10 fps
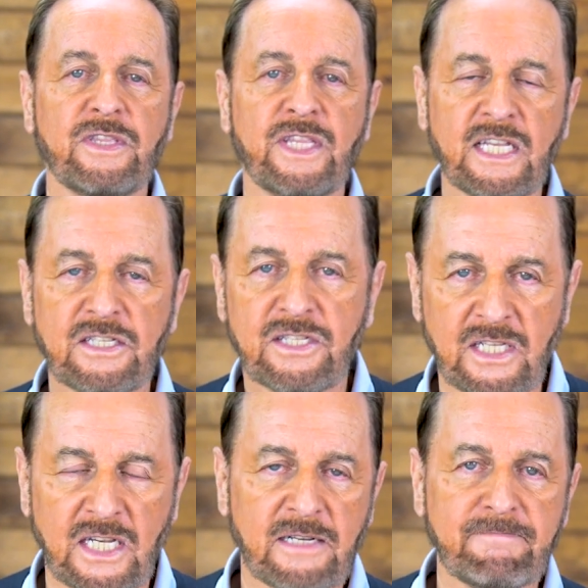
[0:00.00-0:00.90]

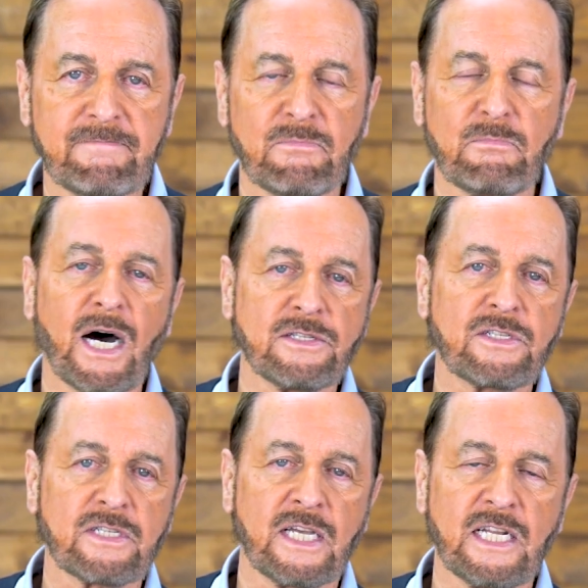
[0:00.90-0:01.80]
these
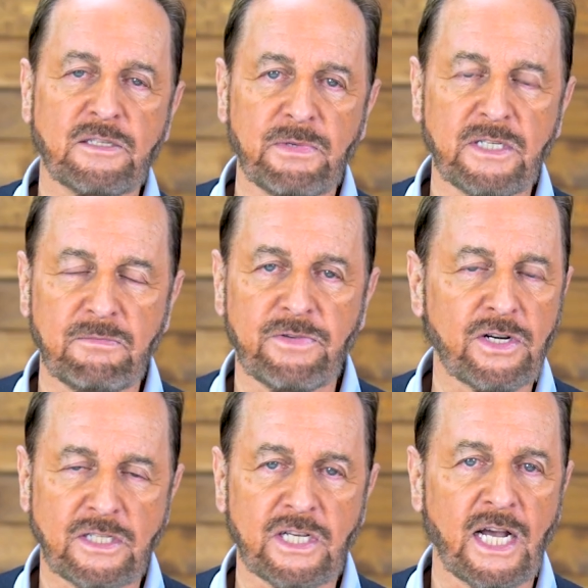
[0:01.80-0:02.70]
months, and it's been
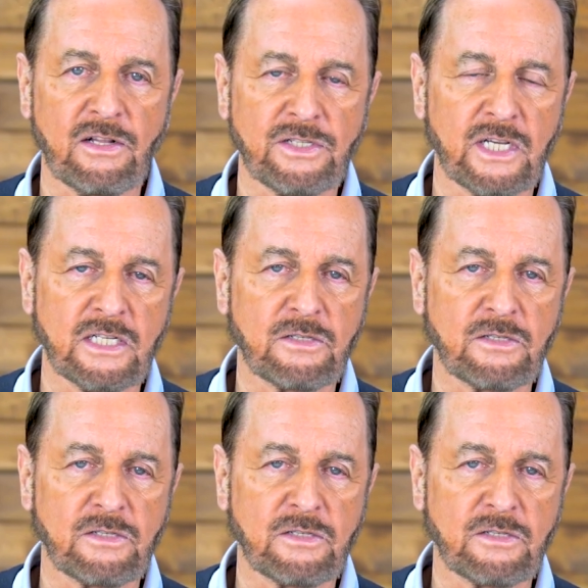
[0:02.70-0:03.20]
very challenging.